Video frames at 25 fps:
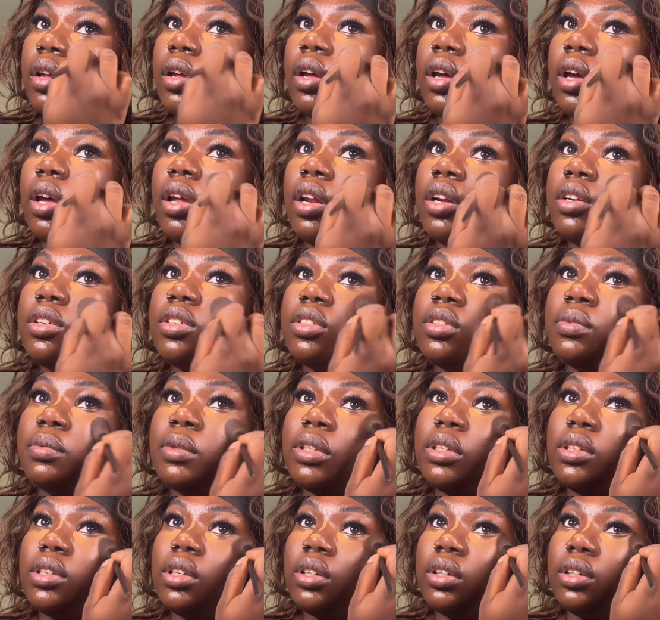And it just
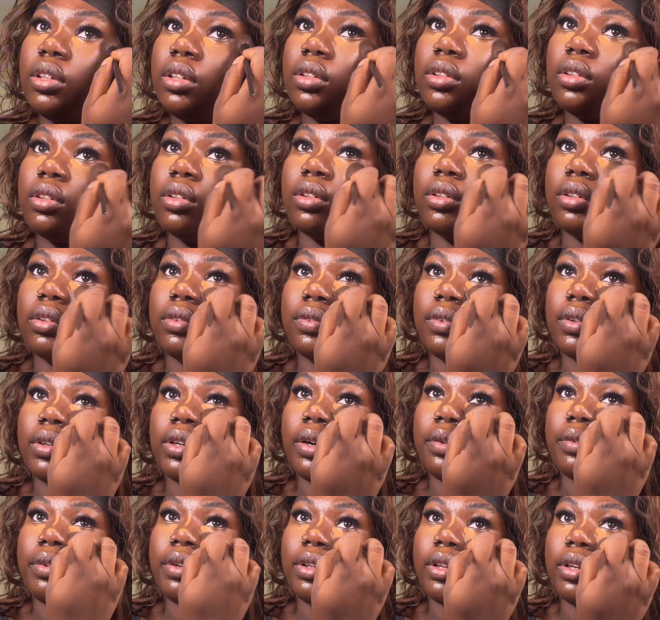makes it easier for
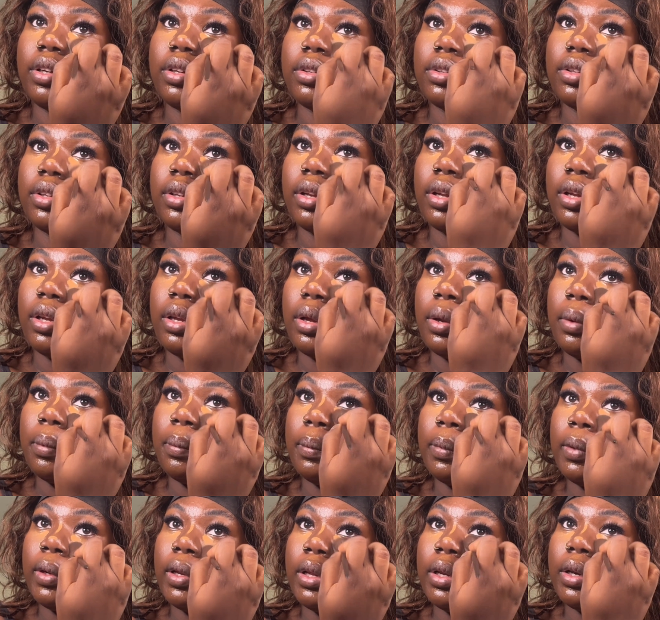everything to like
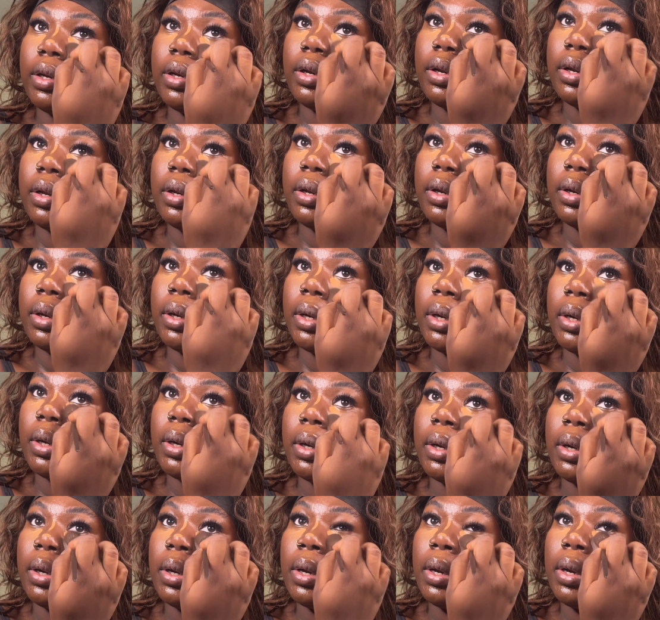blend
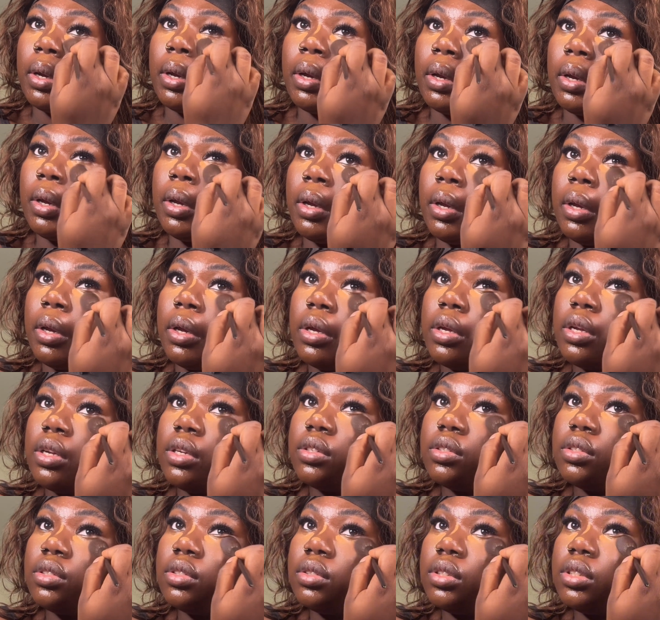
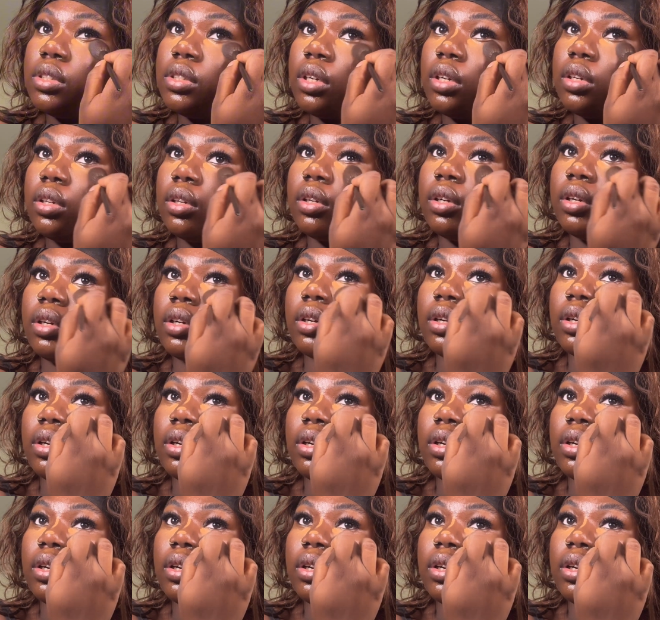into each other.